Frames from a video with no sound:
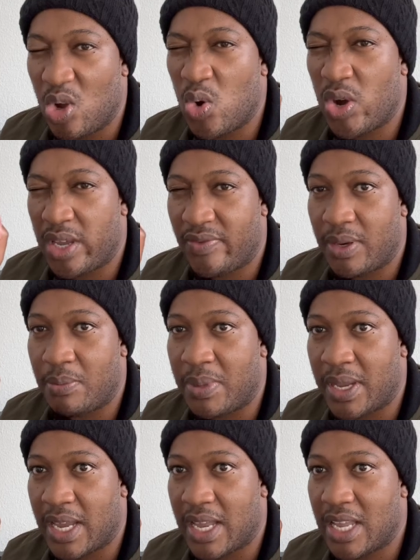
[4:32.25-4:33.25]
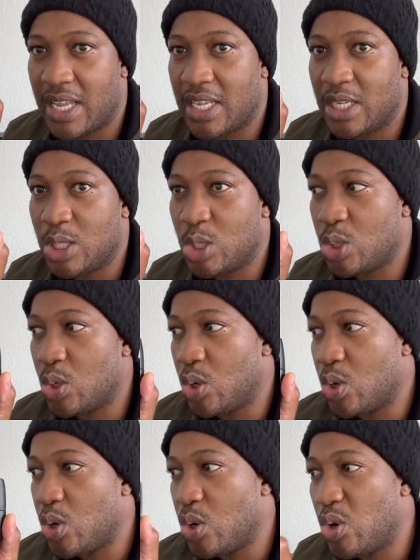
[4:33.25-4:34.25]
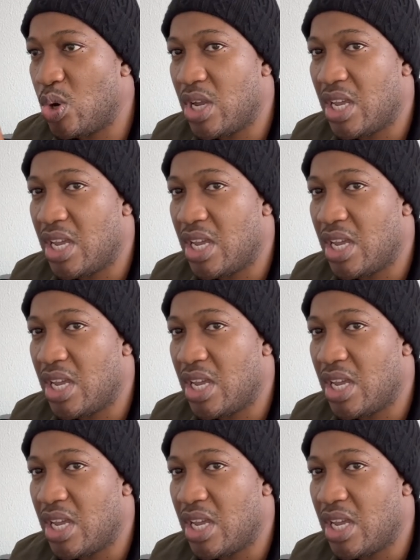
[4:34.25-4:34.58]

or even bigger. So